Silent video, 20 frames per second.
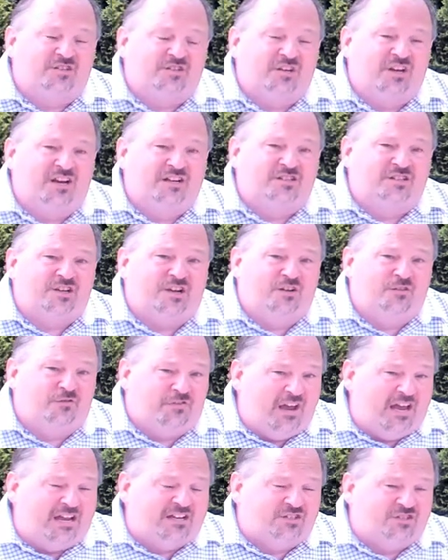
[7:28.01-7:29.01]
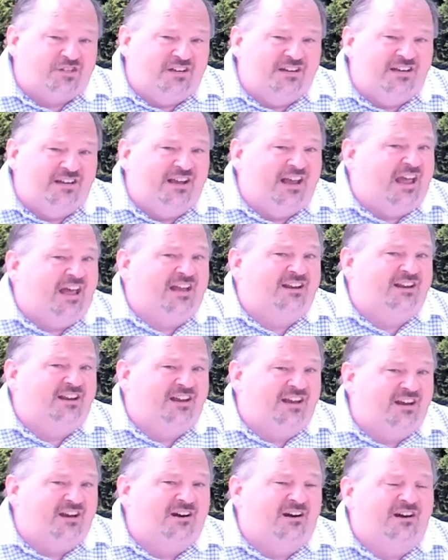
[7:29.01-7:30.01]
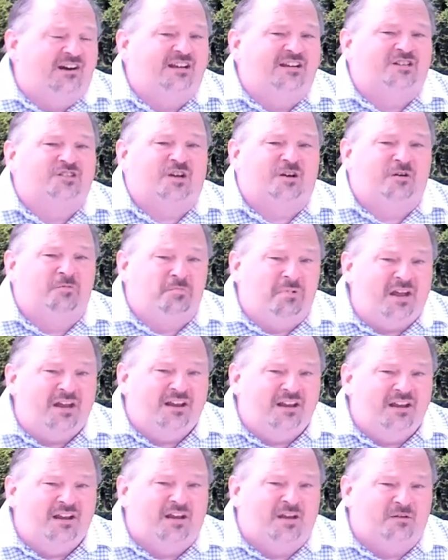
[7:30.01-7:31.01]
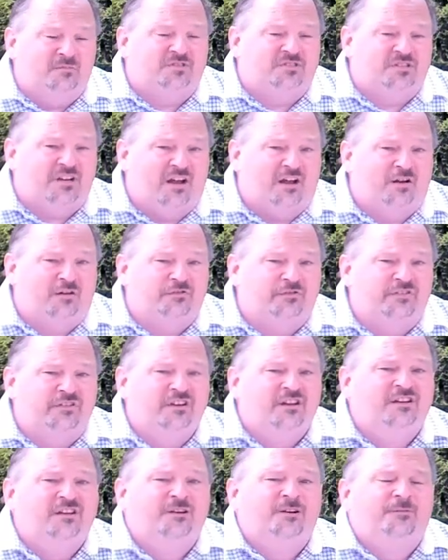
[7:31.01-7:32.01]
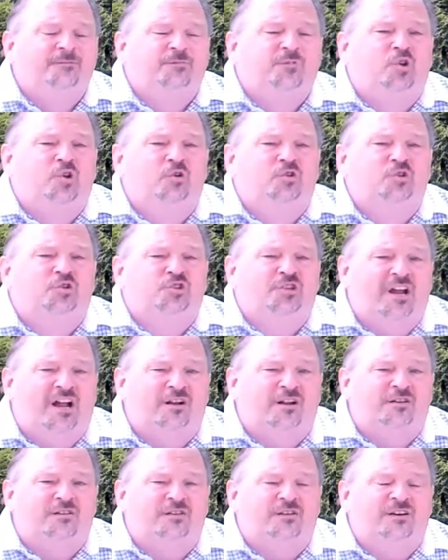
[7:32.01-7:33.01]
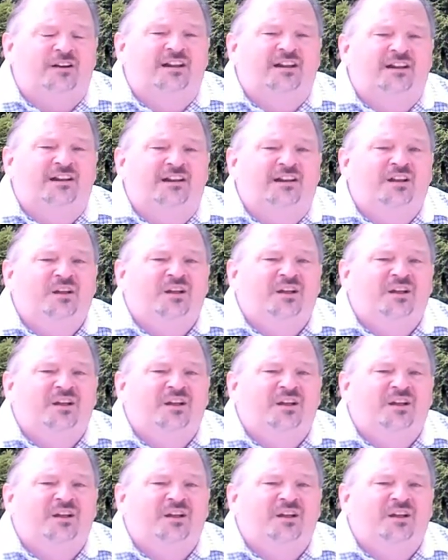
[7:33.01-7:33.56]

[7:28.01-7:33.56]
is confessing and here is committing himself to sheltering